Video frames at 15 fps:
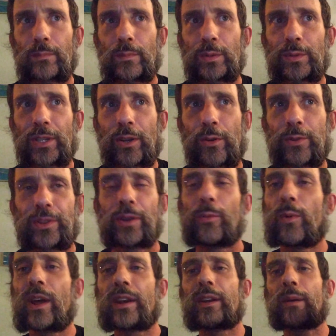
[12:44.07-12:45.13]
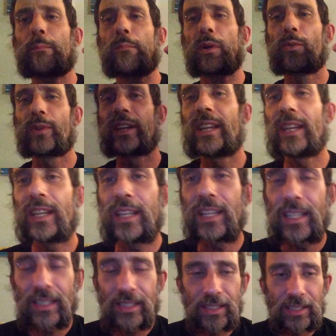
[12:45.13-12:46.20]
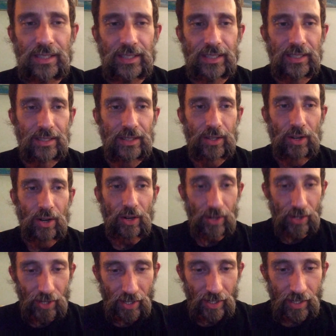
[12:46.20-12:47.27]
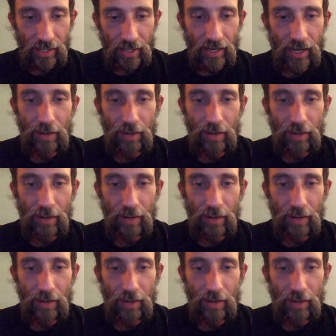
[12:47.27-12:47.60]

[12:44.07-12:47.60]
where was I going with it? When Marie is her,